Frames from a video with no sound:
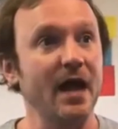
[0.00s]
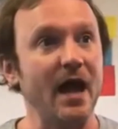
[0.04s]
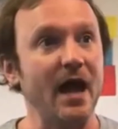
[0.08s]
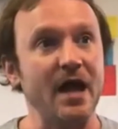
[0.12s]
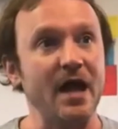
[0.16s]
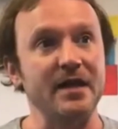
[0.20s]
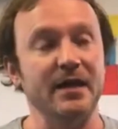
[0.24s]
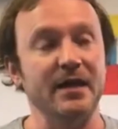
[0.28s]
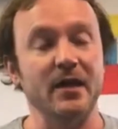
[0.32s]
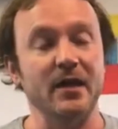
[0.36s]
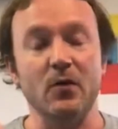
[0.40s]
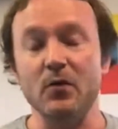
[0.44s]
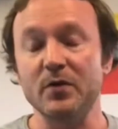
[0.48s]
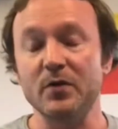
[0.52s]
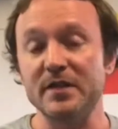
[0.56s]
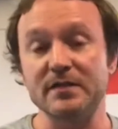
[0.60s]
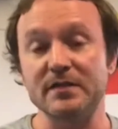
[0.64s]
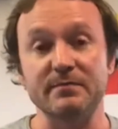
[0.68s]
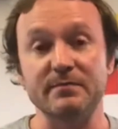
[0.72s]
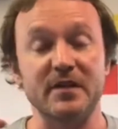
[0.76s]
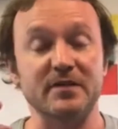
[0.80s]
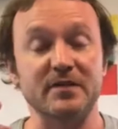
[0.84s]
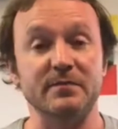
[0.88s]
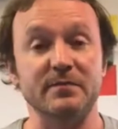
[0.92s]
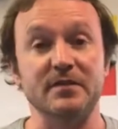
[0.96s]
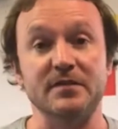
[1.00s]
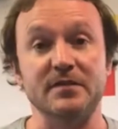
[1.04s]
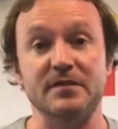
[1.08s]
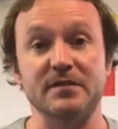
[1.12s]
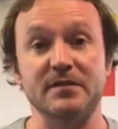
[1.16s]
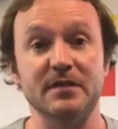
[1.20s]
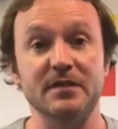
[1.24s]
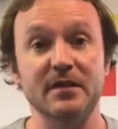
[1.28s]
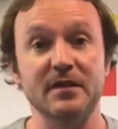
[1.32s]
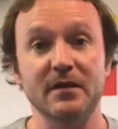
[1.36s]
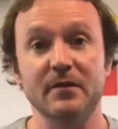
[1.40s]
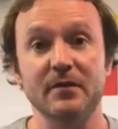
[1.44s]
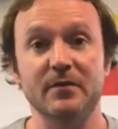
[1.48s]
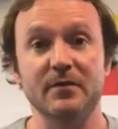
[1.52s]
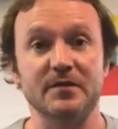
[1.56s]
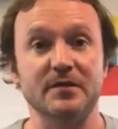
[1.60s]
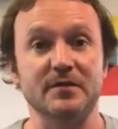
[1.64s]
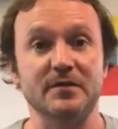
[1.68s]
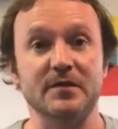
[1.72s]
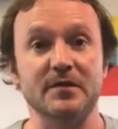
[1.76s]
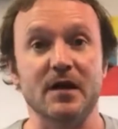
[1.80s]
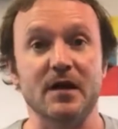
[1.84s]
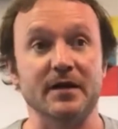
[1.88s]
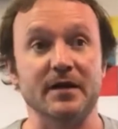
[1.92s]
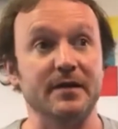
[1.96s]
And you get all these measurements which are
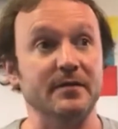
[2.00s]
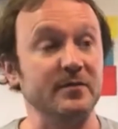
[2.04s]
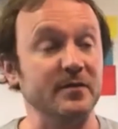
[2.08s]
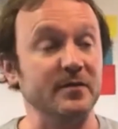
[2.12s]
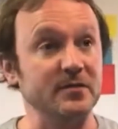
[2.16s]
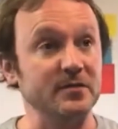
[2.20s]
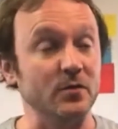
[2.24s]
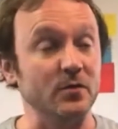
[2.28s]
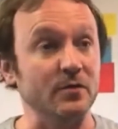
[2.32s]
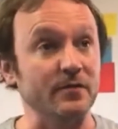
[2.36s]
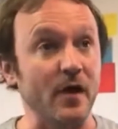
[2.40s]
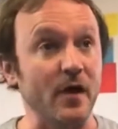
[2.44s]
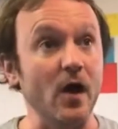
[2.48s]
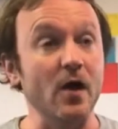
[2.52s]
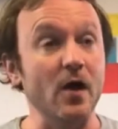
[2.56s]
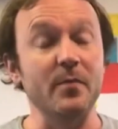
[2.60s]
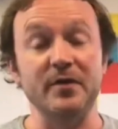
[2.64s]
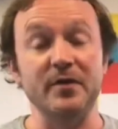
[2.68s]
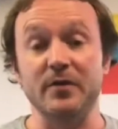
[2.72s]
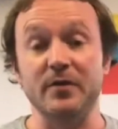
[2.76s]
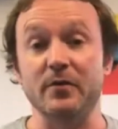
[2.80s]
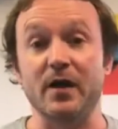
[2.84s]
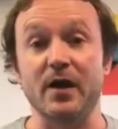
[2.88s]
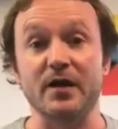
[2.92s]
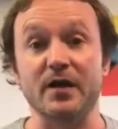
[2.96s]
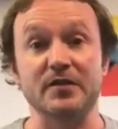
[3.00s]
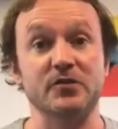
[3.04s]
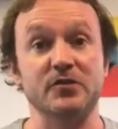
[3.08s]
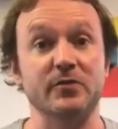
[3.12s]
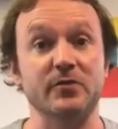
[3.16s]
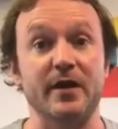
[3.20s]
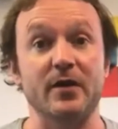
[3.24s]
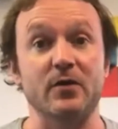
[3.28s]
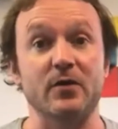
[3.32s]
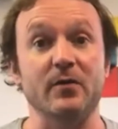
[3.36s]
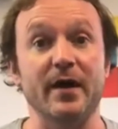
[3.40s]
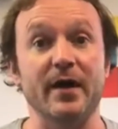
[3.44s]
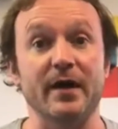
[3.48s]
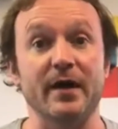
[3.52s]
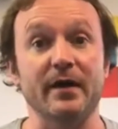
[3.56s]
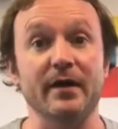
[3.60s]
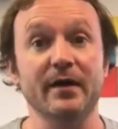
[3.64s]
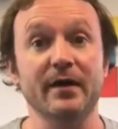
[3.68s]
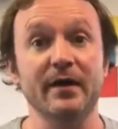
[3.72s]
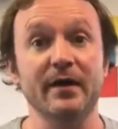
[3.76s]
targeted, which sort of open your eyes straight away.